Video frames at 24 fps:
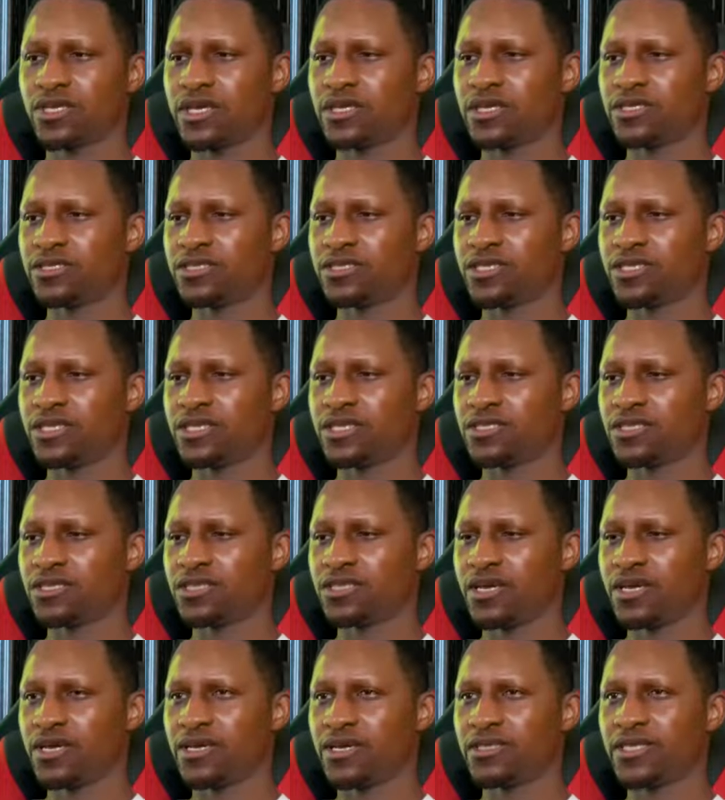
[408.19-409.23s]
It says
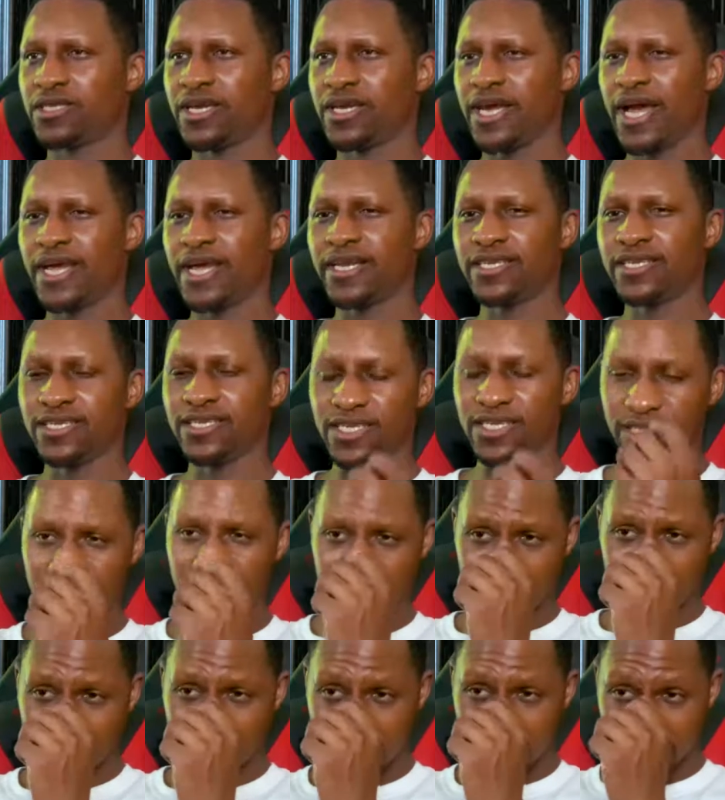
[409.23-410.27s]
they had it
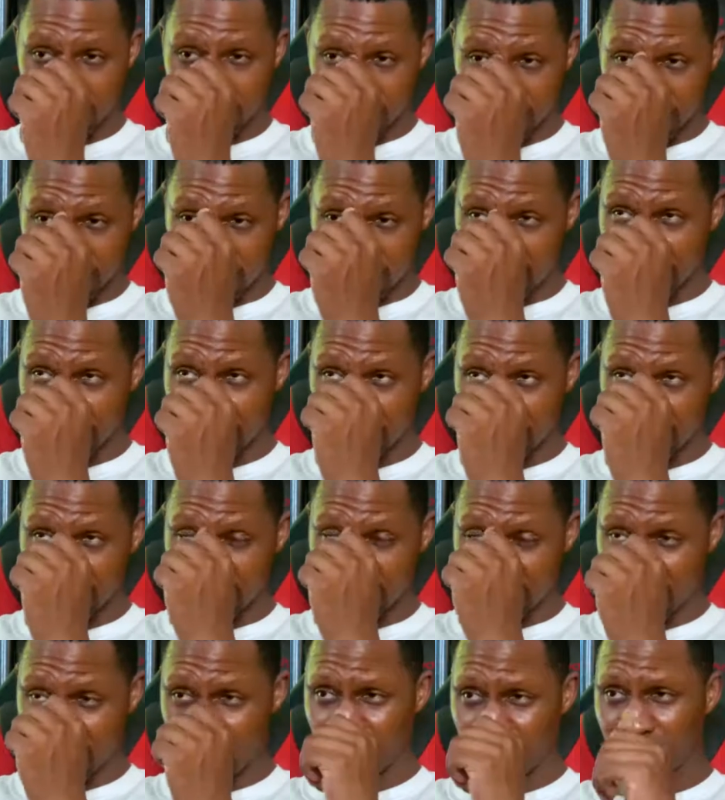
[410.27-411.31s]
in the Gauntlet
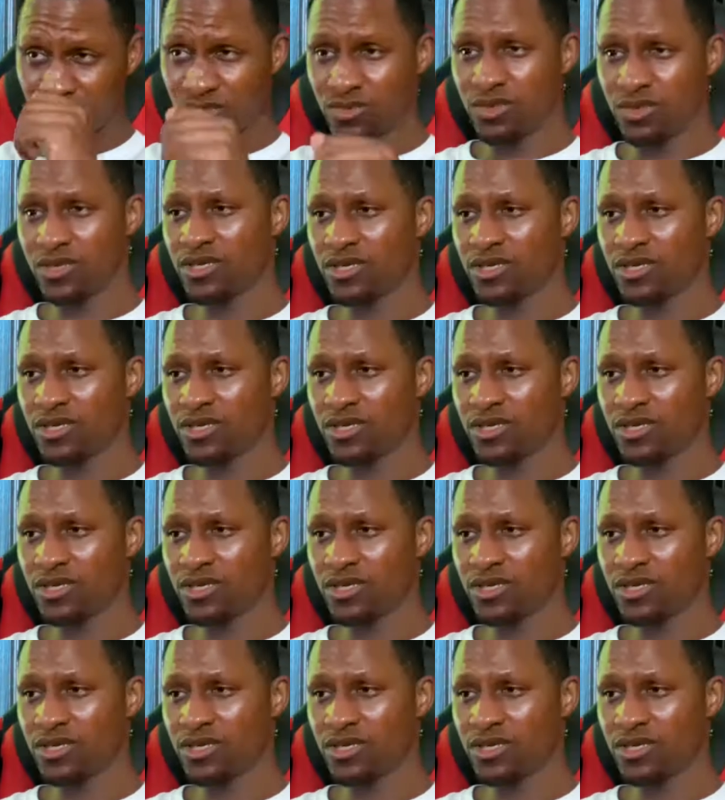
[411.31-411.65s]
2.